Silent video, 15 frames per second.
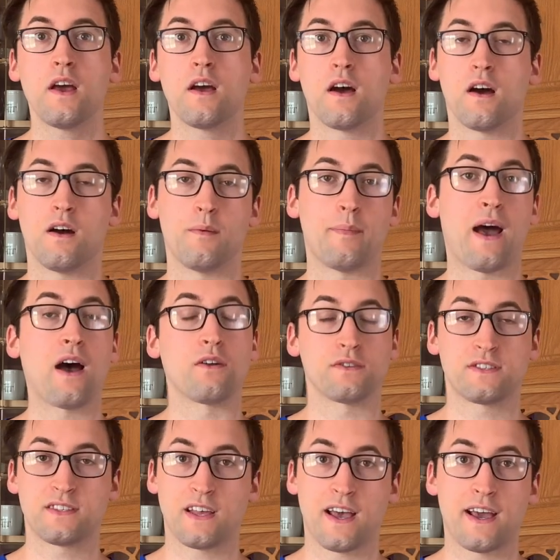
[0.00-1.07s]

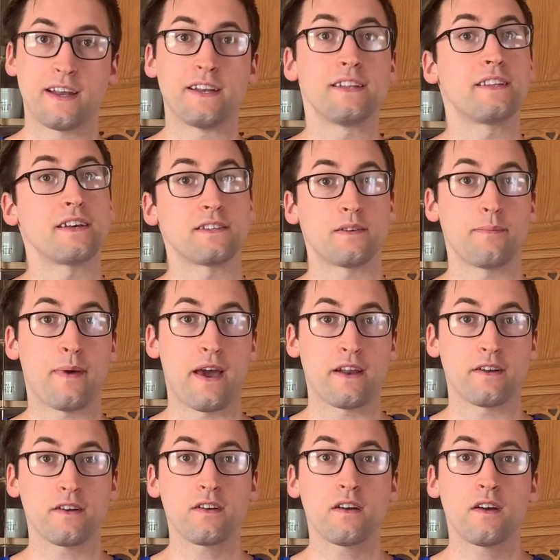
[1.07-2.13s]
outside, it doesn't
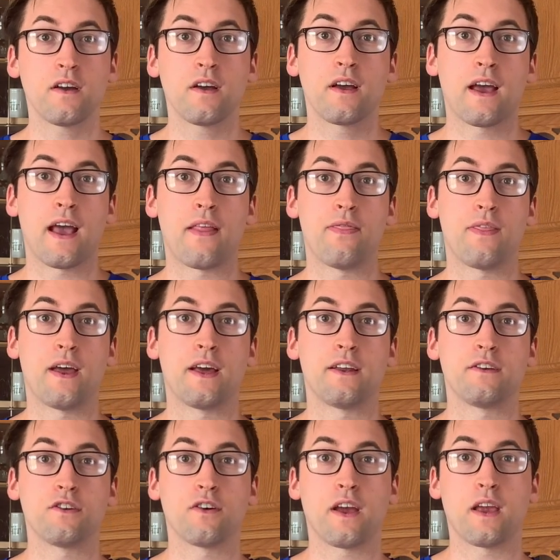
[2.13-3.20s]
matter. And
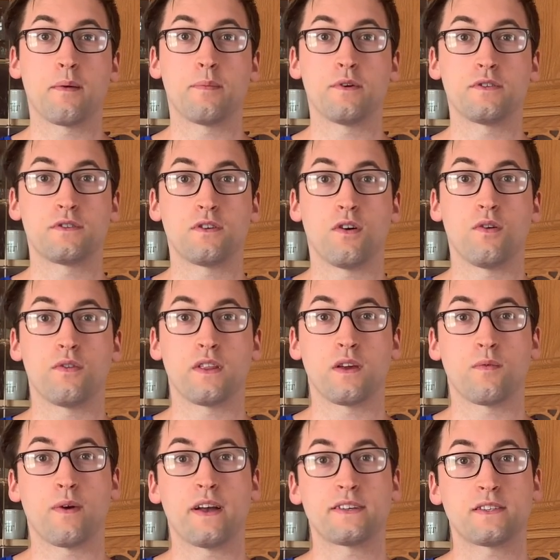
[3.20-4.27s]
then you're able to only
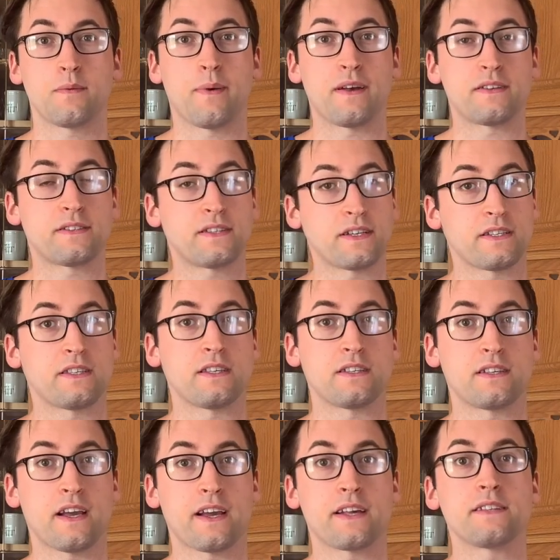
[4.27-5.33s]
rest about 60
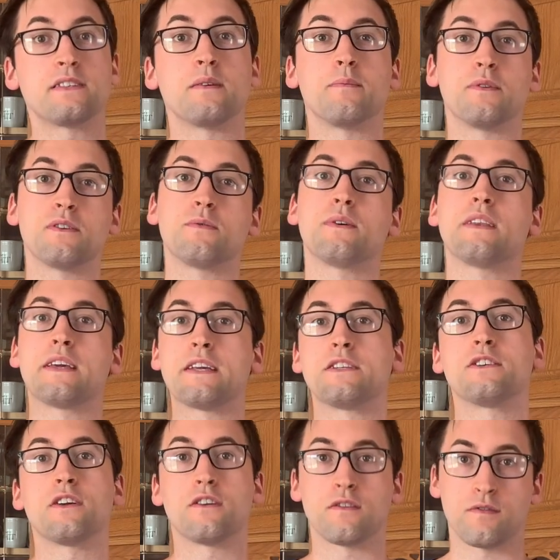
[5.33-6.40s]
seconds in between
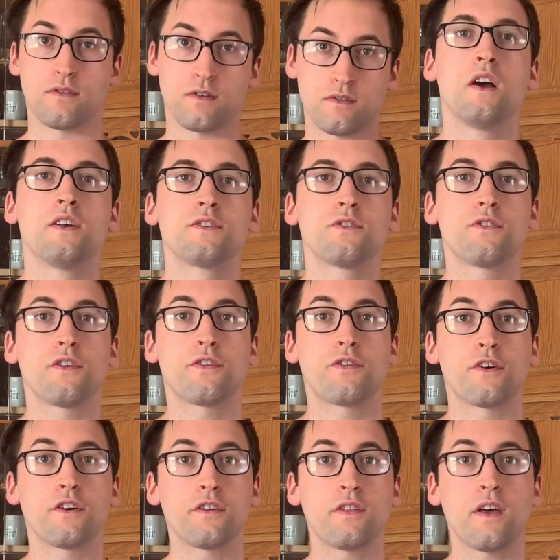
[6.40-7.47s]
each interval. So the
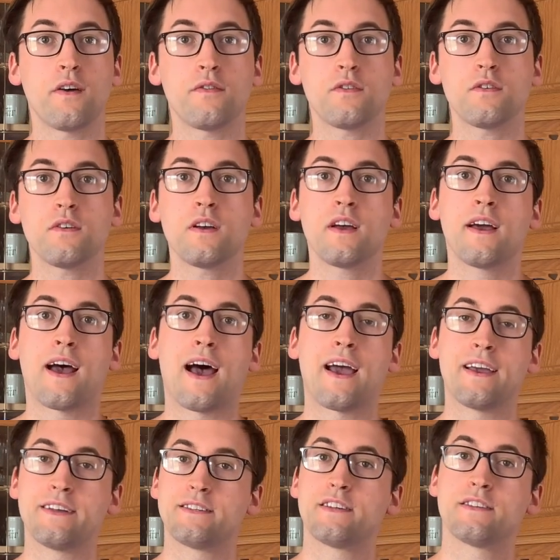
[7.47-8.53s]
third level,
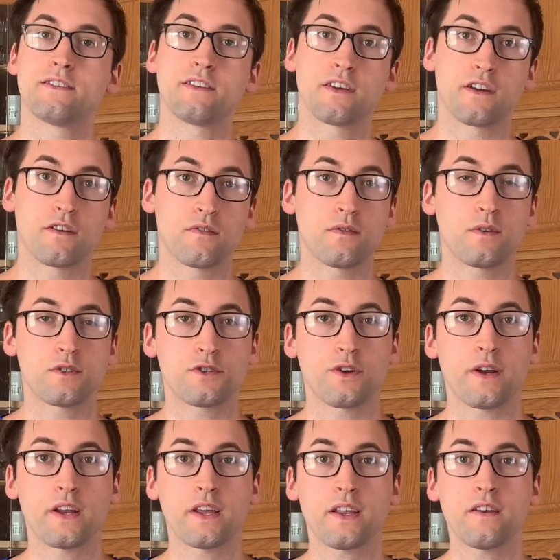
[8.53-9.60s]
high intensity interval
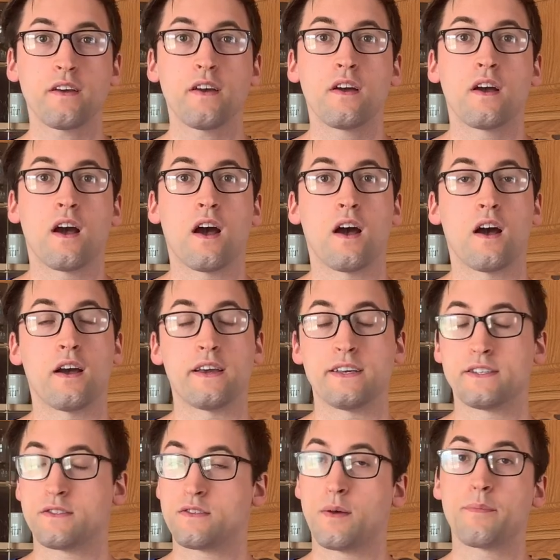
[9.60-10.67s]
training,
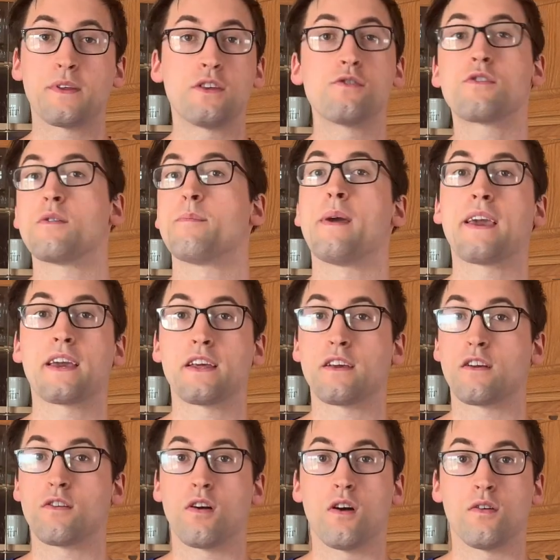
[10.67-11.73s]
is something you can make it
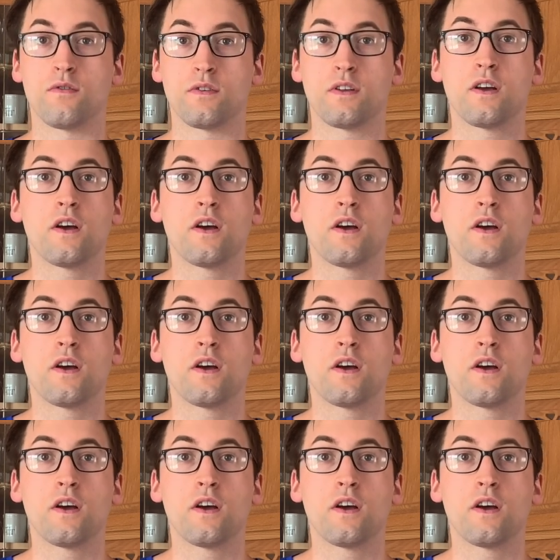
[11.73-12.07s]
your own.